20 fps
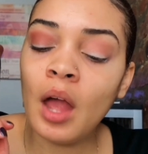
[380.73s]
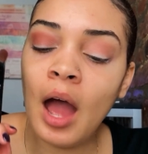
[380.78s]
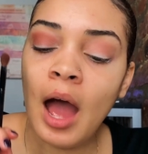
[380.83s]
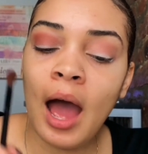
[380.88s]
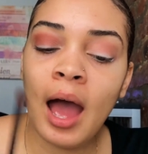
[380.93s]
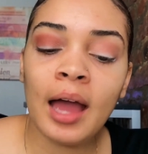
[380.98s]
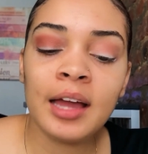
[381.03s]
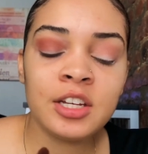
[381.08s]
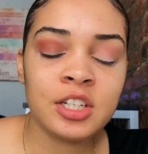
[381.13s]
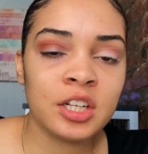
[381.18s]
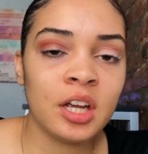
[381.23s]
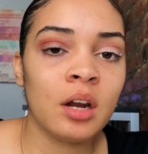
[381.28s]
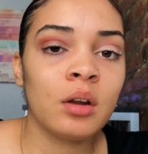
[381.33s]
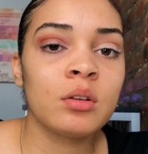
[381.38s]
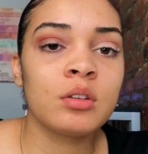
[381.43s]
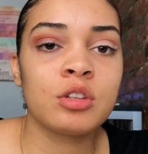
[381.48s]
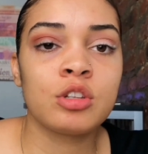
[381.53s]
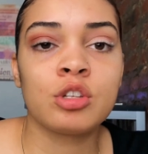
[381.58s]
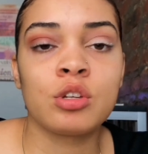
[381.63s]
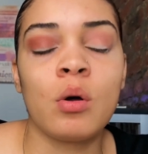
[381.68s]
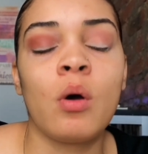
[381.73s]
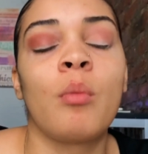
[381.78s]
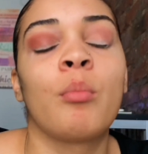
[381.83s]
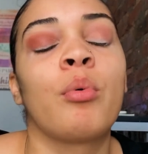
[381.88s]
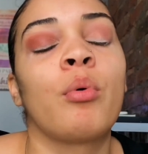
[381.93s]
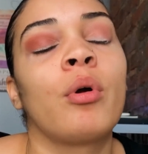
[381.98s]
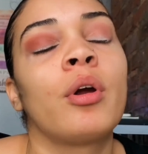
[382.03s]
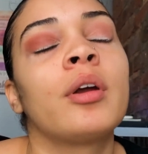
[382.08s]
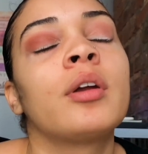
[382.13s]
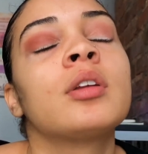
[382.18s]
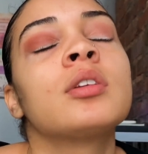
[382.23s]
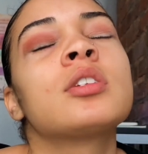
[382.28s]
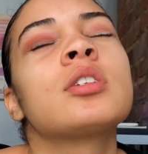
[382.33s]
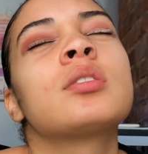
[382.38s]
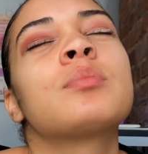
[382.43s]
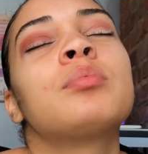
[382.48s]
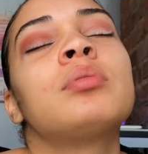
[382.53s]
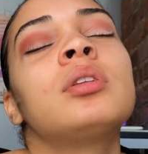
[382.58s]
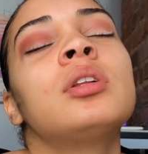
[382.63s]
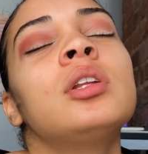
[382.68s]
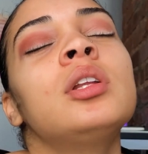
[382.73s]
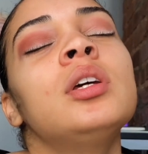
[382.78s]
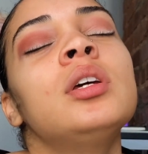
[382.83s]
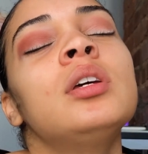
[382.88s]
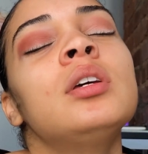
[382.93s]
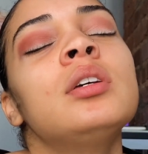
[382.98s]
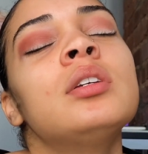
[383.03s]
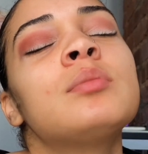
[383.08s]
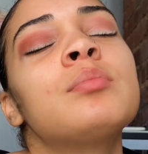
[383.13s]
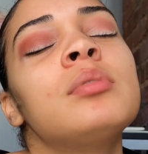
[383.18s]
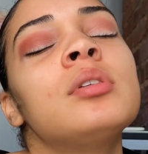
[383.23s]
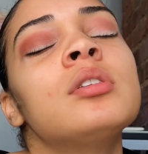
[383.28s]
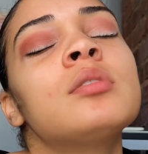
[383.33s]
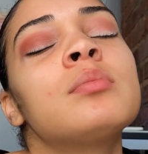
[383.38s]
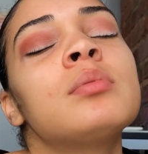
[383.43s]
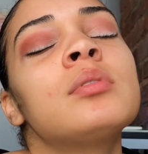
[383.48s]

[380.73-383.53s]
eyeshadow is so important. Just please blend.